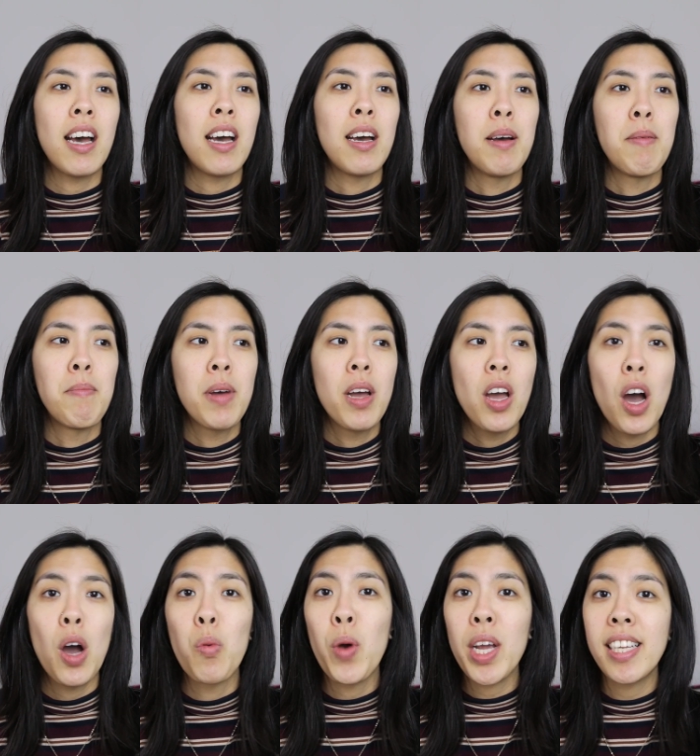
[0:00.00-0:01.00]
Um,
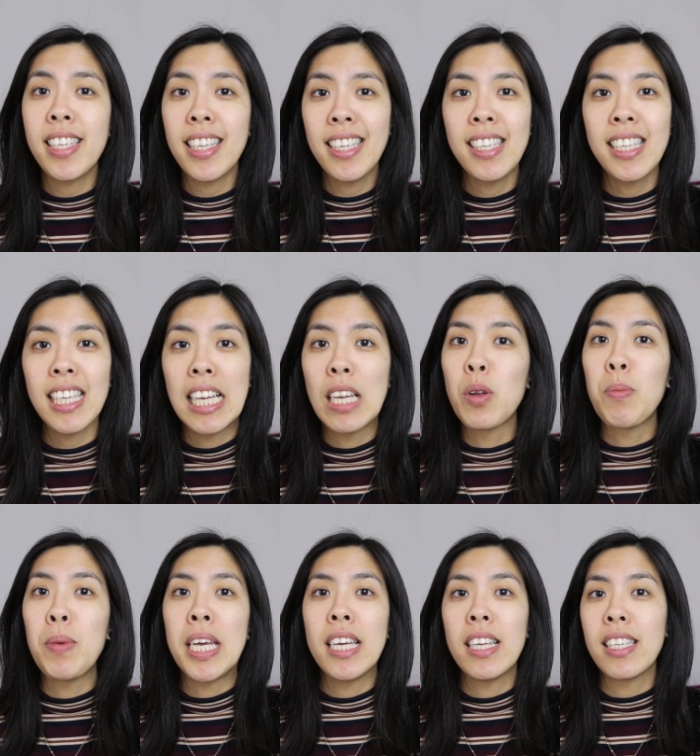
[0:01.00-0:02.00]
I waited a little
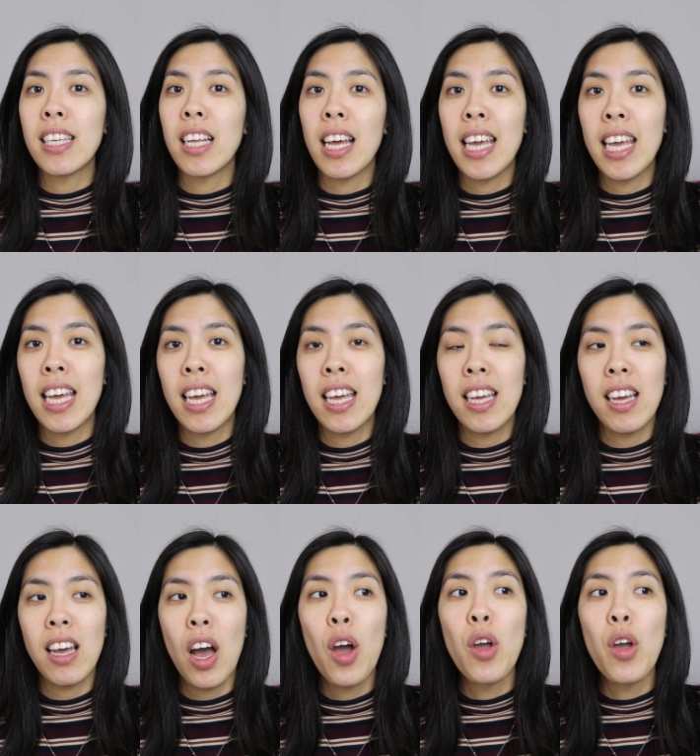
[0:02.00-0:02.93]
bit until I hit